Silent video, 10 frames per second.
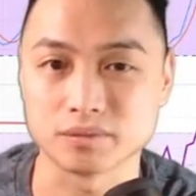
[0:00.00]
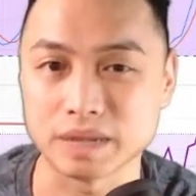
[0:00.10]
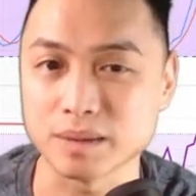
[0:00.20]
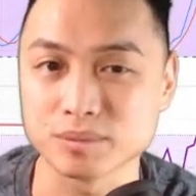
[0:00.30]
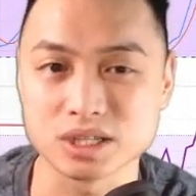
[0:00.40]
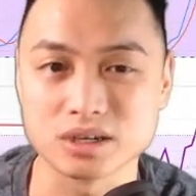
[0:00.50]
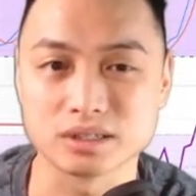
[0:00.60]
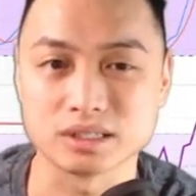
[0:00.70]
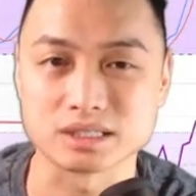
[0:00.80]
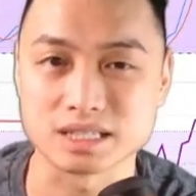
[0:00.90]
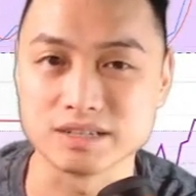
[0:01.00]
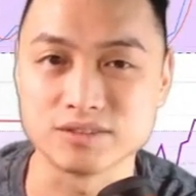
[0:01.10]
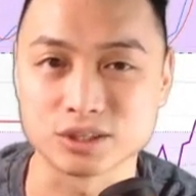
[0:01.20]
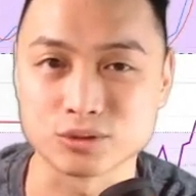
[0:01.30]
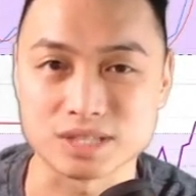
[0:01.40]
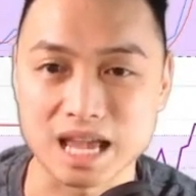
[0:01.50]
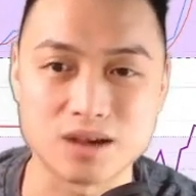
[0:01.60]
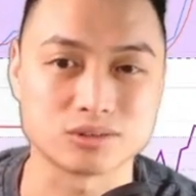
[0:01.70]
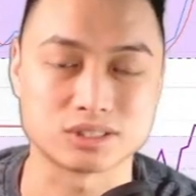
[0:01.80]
Amazon is leaving those out.